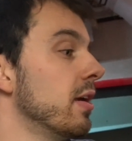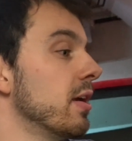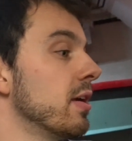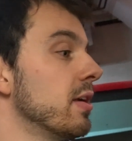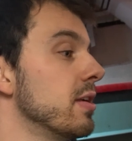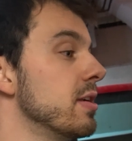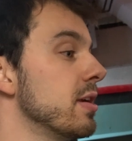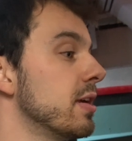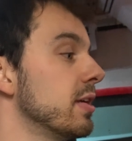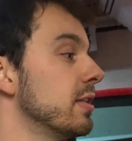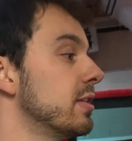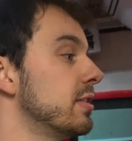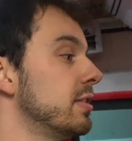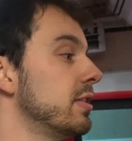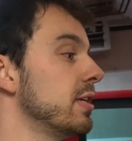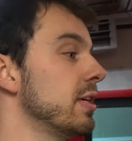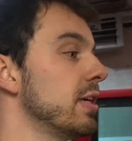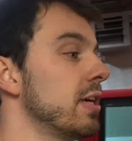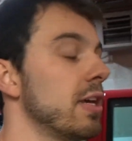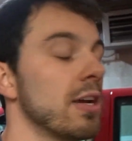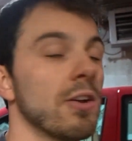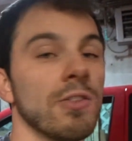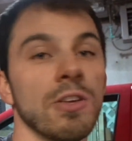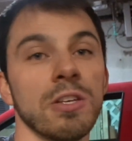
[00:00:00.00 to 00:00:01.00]
You can see
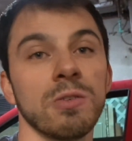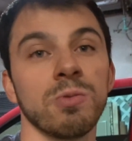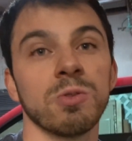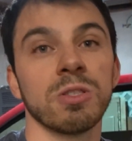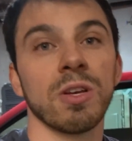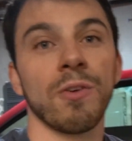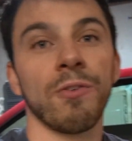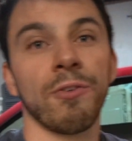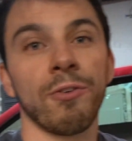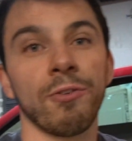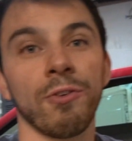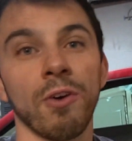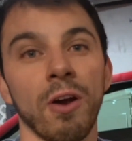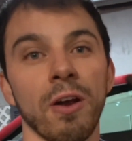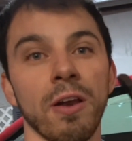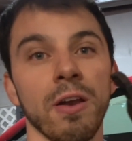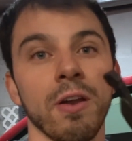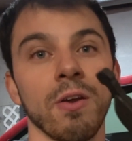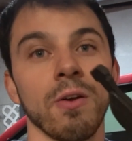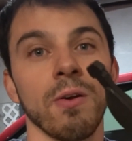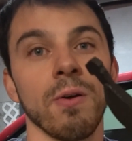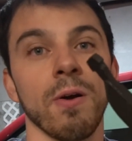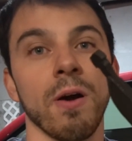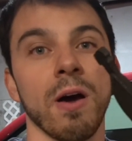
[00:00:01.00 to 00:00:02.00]
here, this was a front,
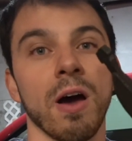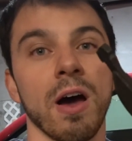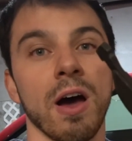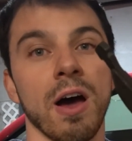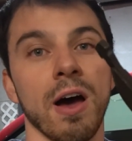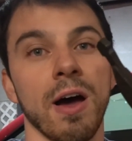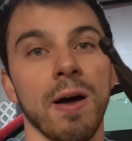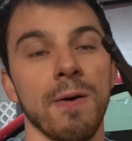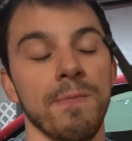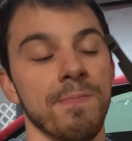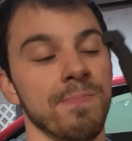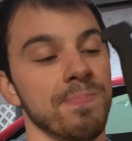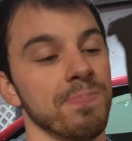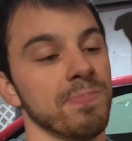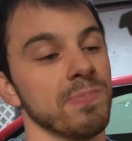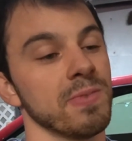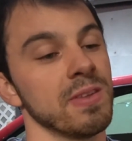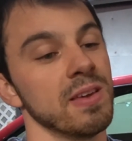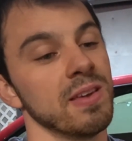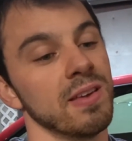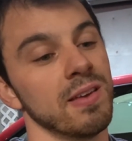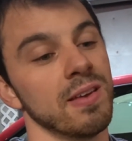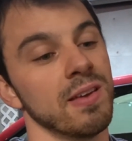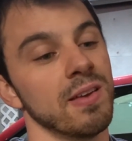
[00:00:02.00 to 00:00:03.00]

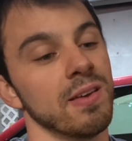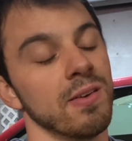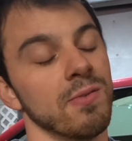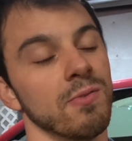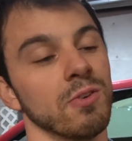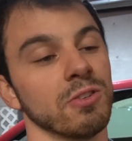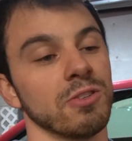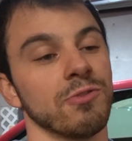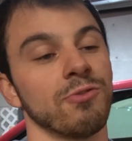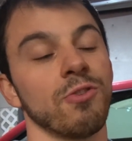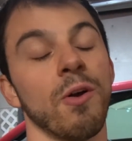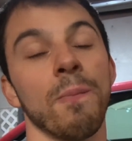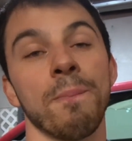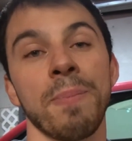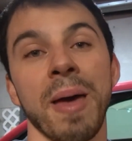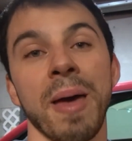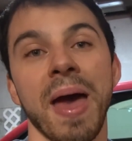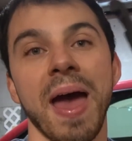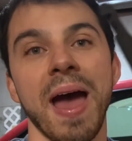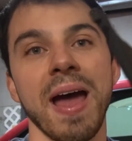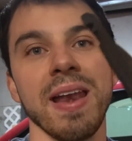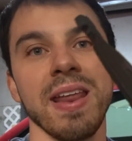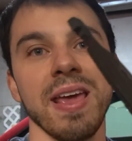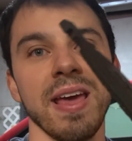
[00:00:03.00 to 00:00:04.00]
front
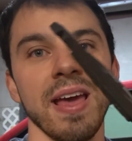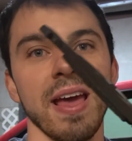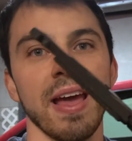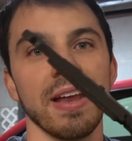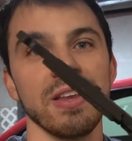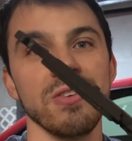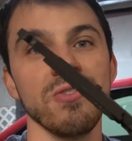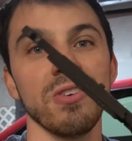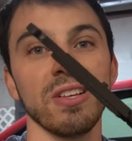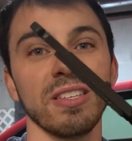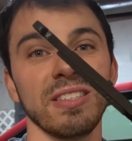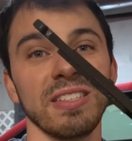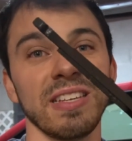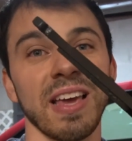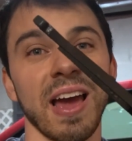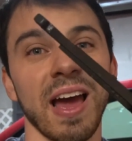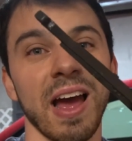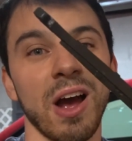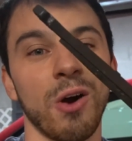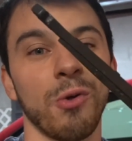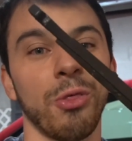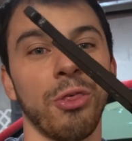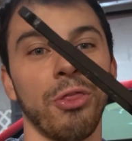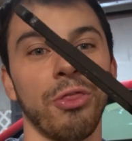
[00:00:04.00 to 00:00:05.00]
pad, and you can see
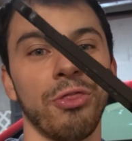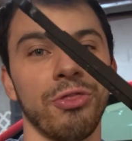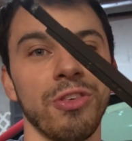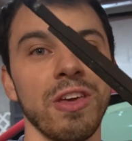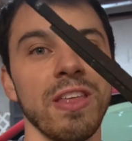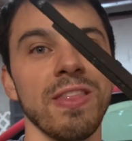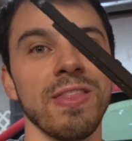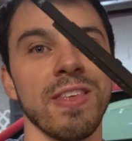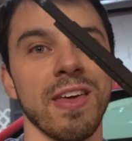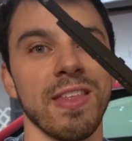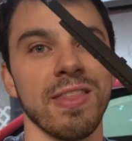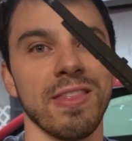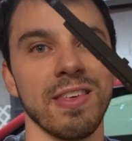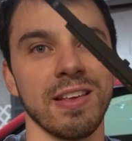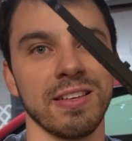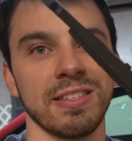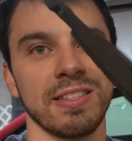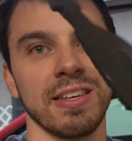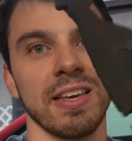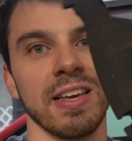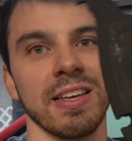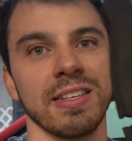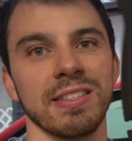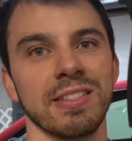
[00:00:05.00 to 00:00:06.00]
how thin this
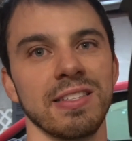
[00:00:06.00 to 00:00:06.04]
is.